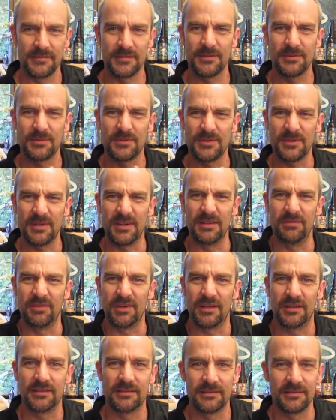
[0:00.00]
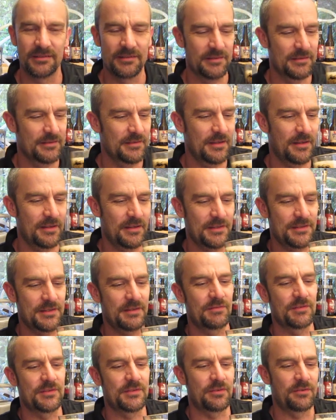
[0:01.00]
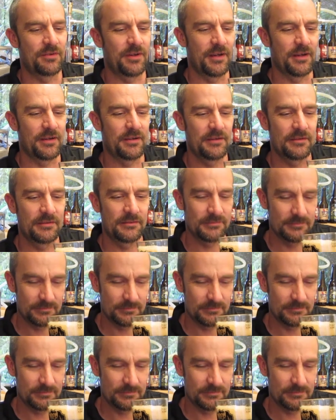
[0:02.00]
This one's got liver. So let's give this a crack, huh?